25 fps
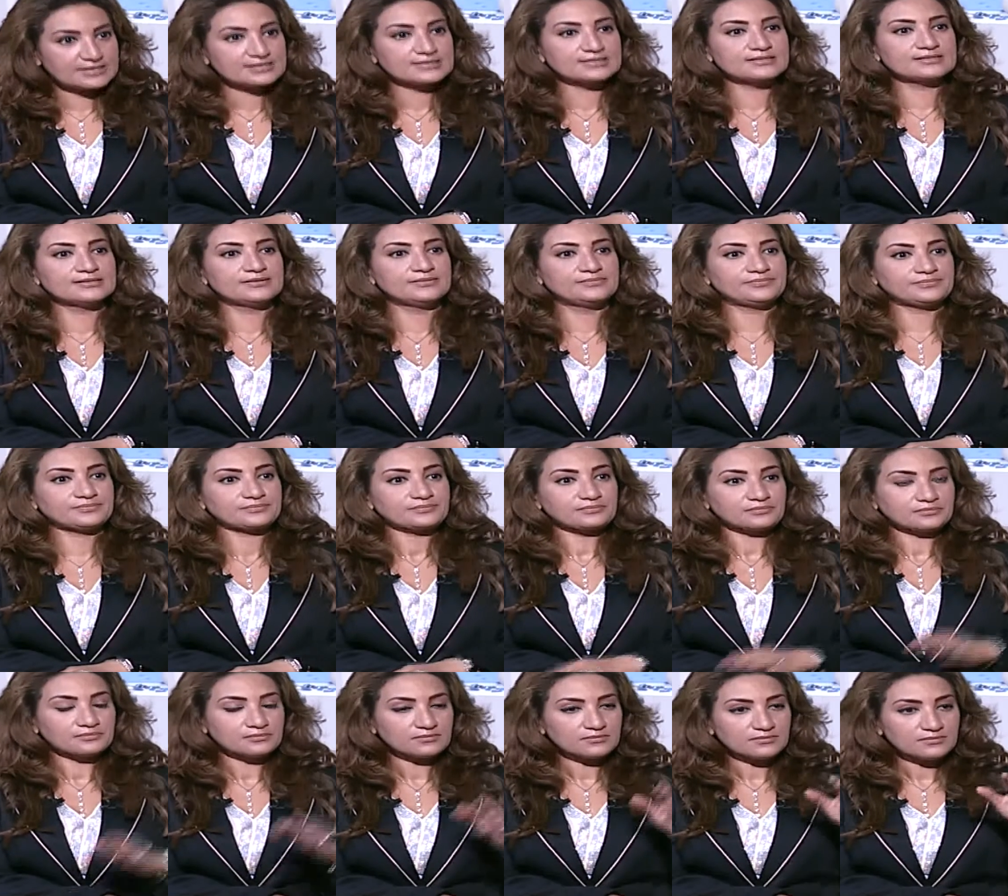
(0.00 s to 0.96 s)
Yes.
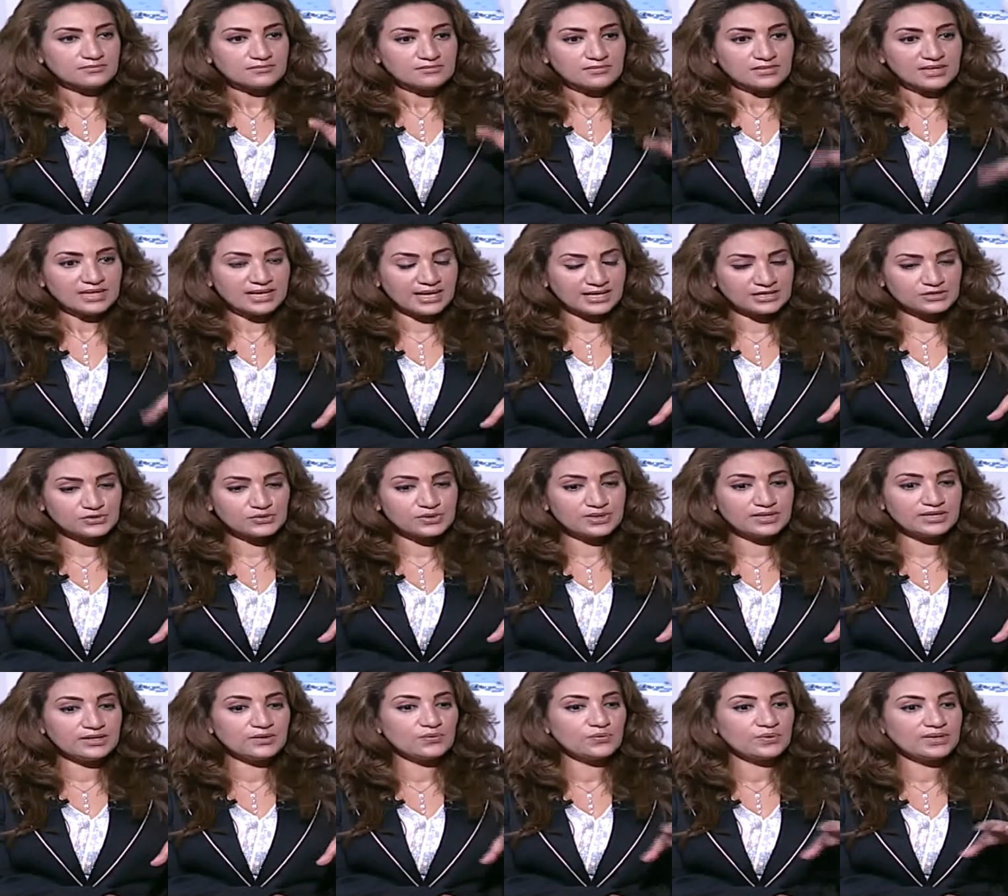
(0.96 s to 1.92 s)

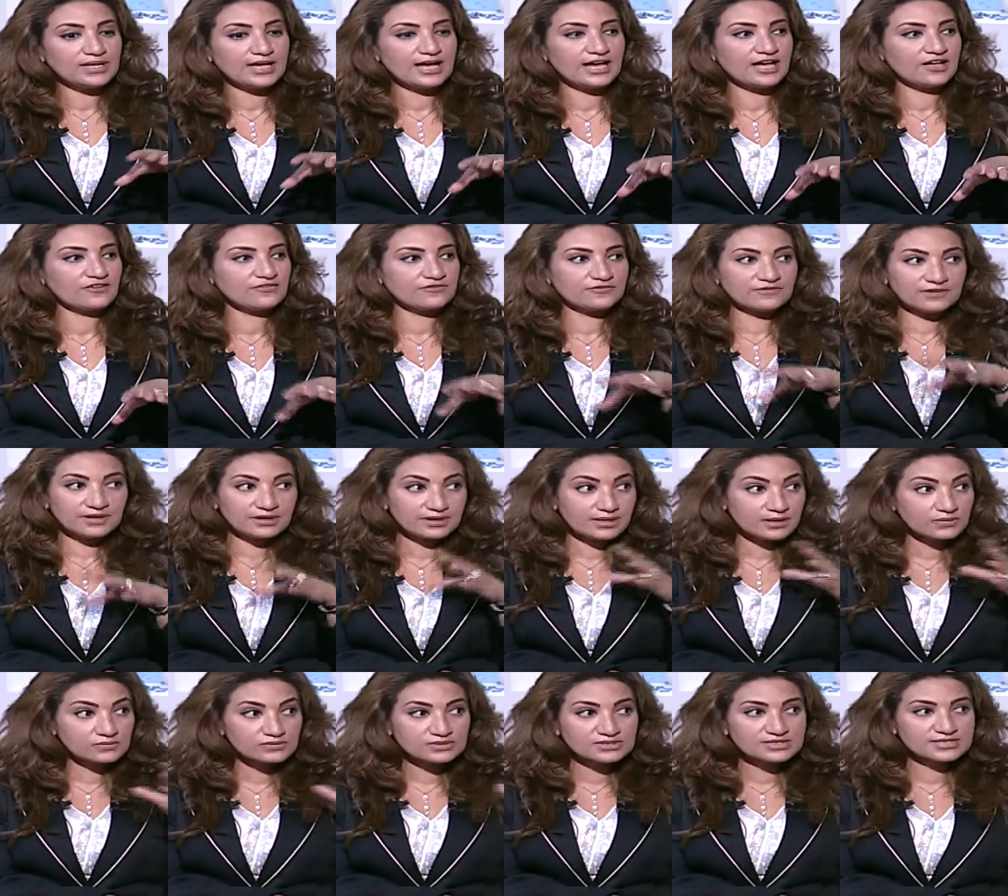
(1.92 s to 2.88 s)
Actually, we have
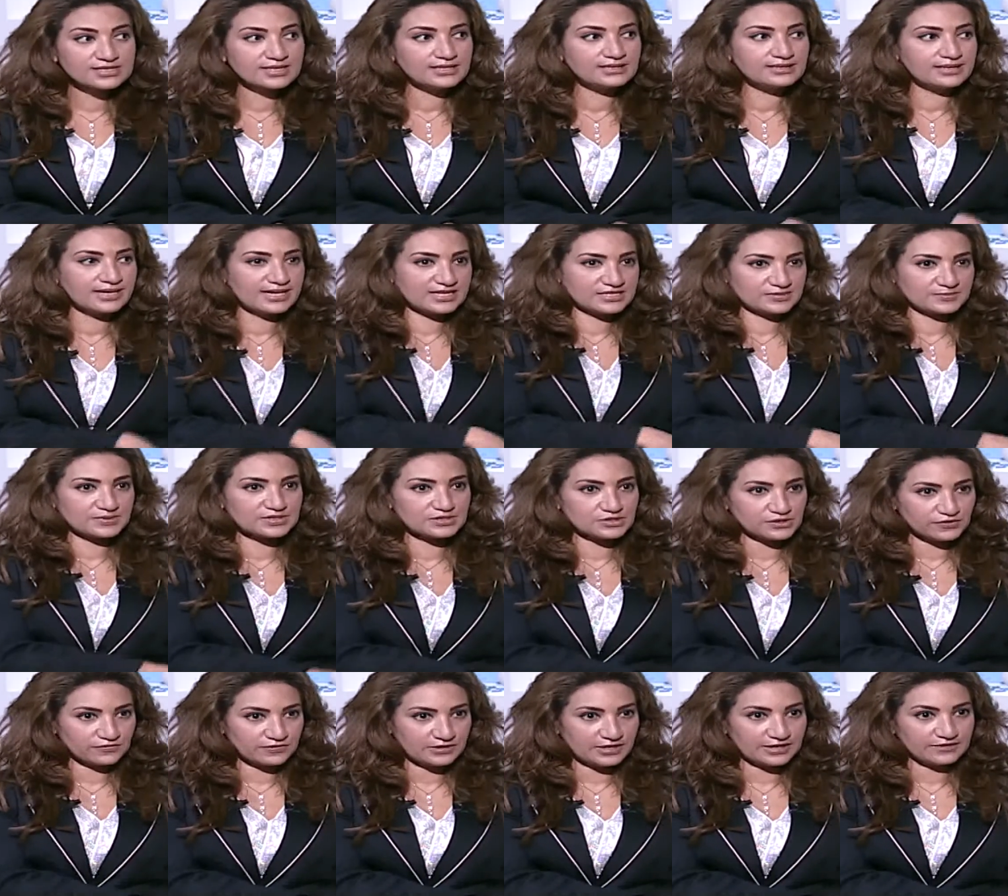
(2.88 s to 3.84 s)
around 10
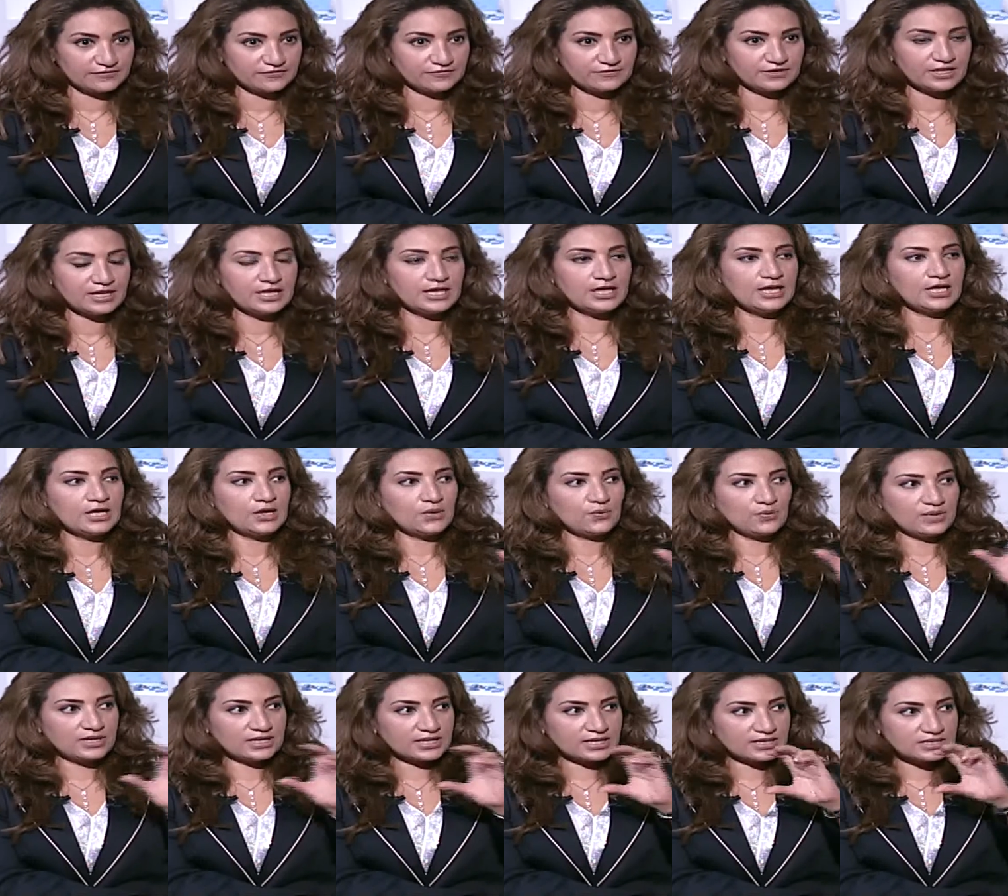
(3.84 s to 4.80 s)
aspects of life.
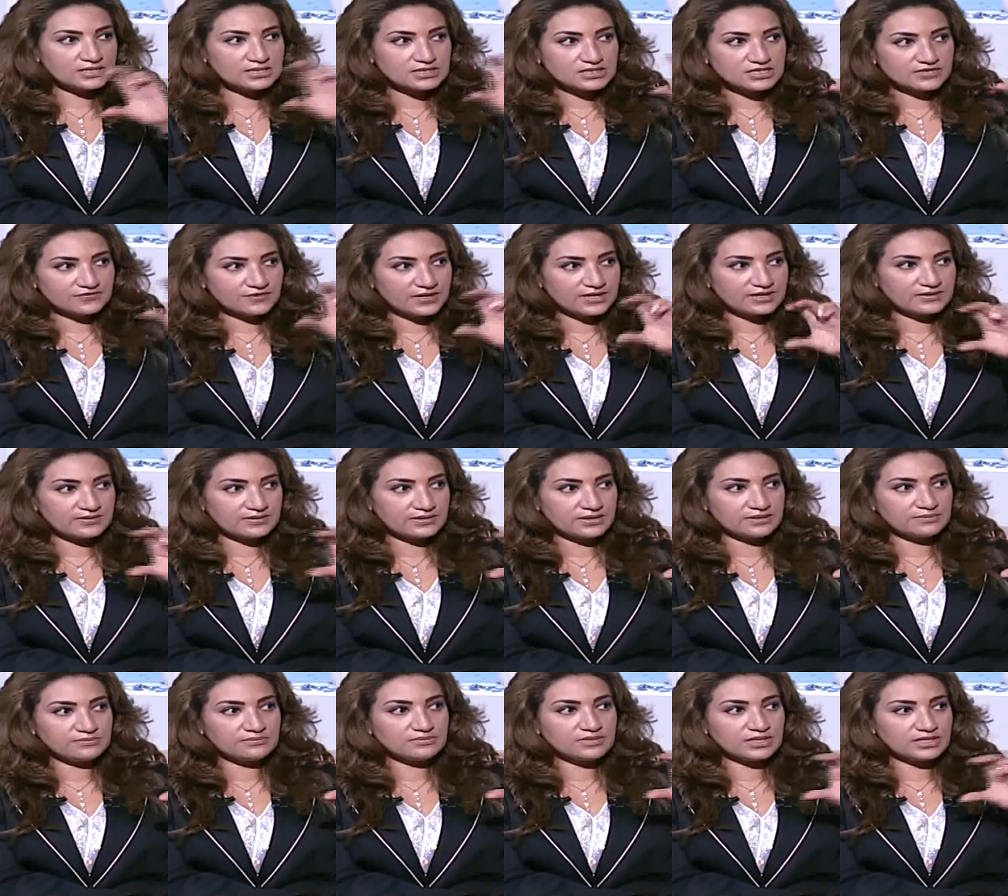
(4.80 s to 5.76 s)
We can
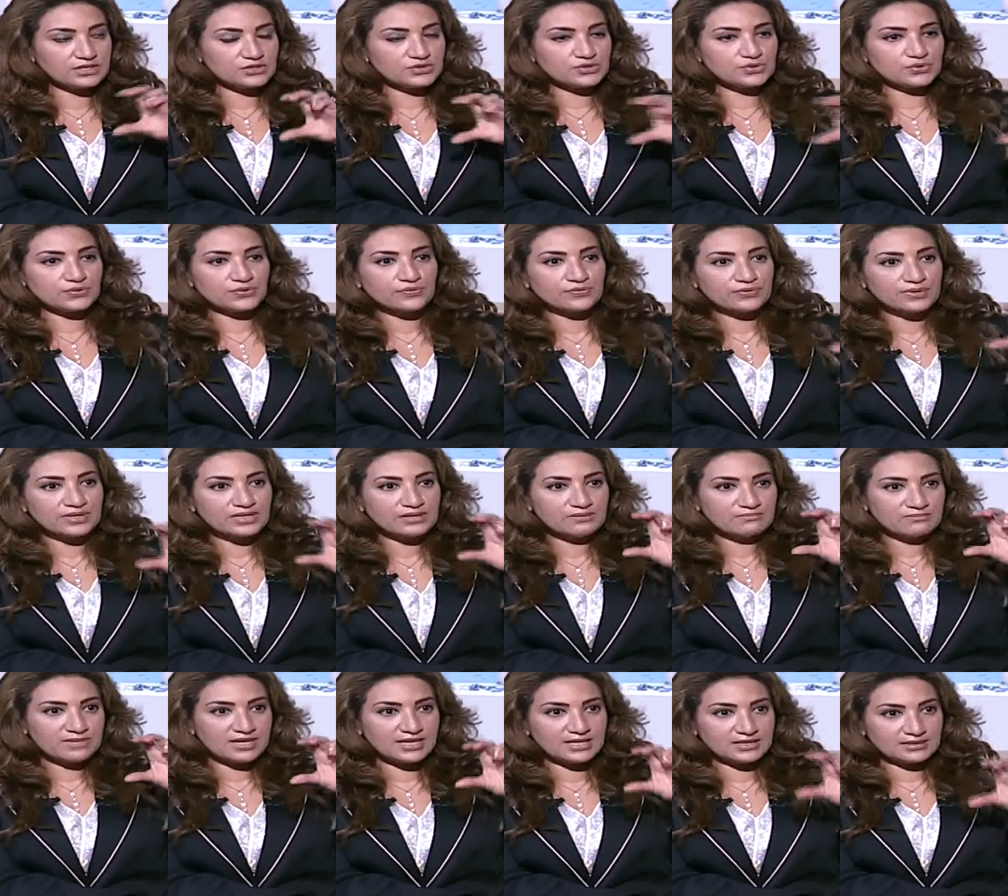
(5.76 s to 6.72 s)
divide them into
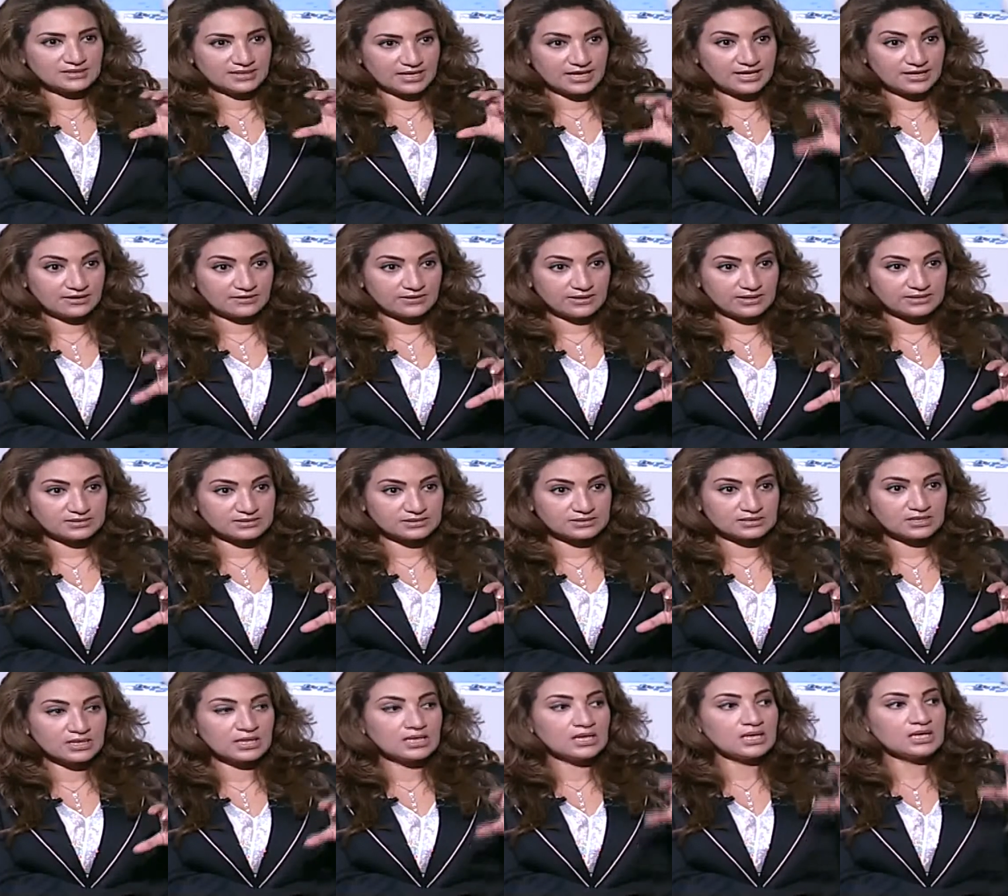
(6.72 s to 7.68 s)
3 main
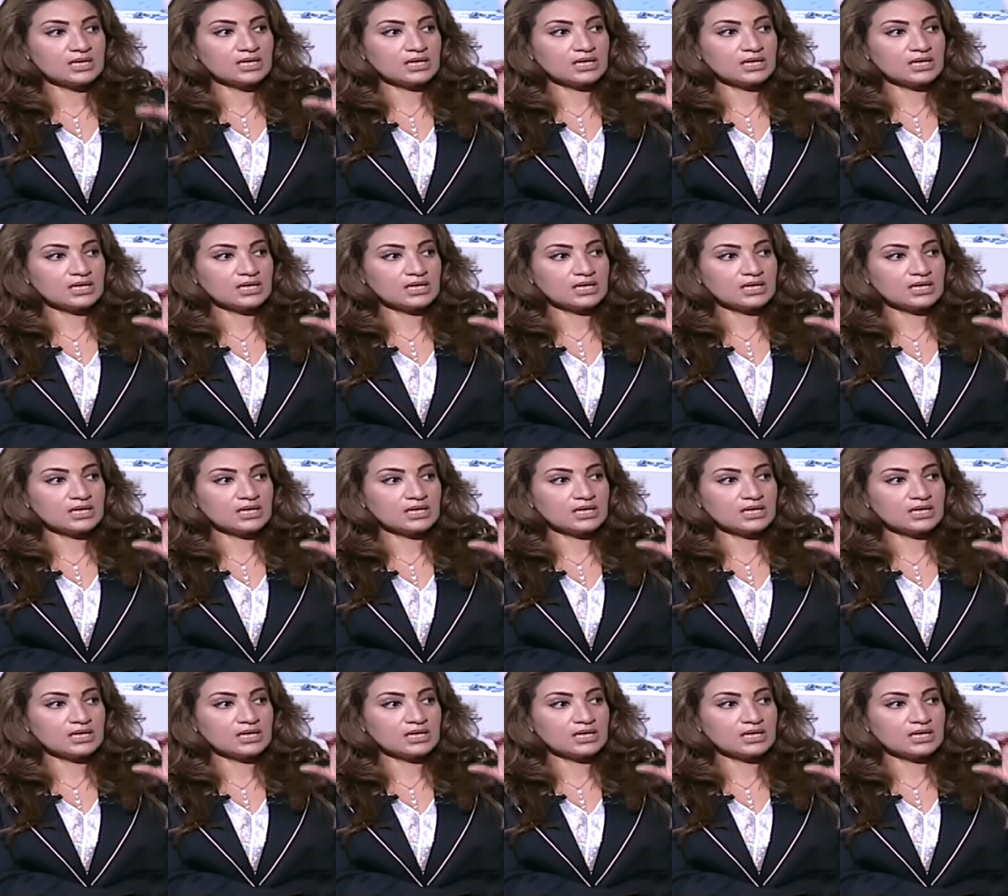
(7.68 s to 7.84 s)
areas.